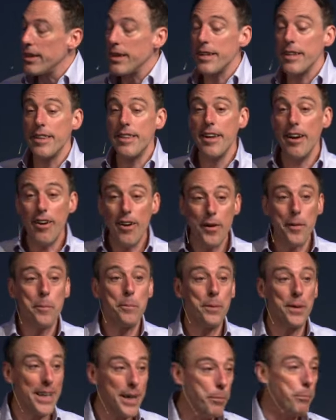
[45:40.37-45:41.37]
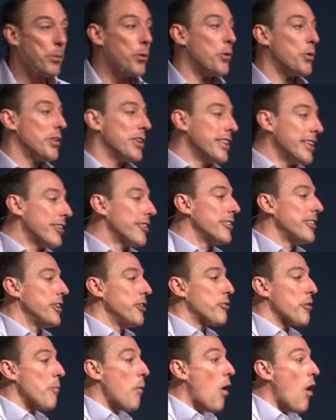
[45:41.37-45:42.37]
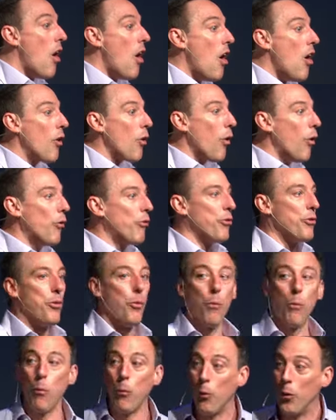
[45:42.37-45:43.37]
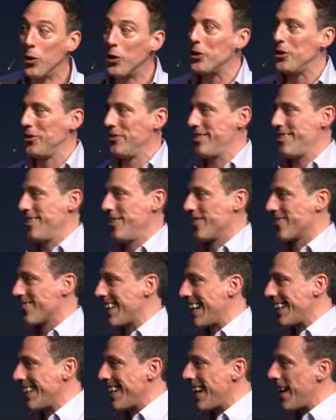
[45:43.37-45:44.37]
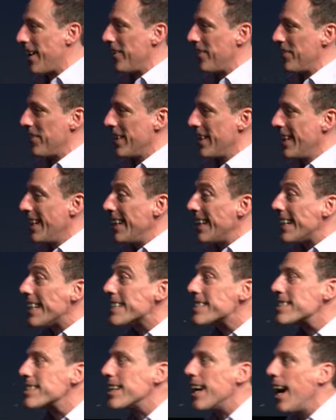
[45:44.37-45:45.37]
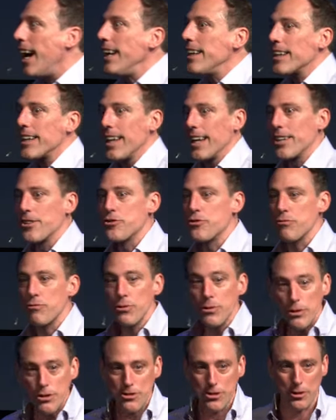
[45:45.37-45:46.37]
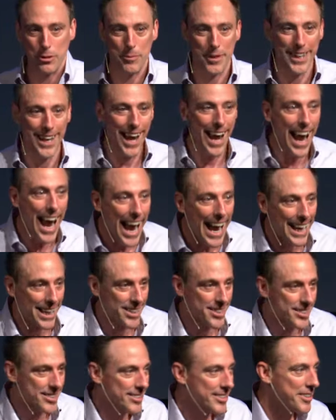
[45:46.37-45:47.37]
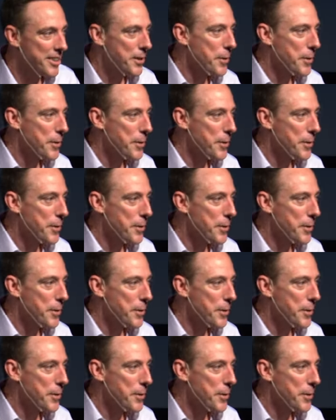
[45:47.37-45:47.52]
There are people literally from all over the world here right now. It's kind of like Jerusalem in Acts.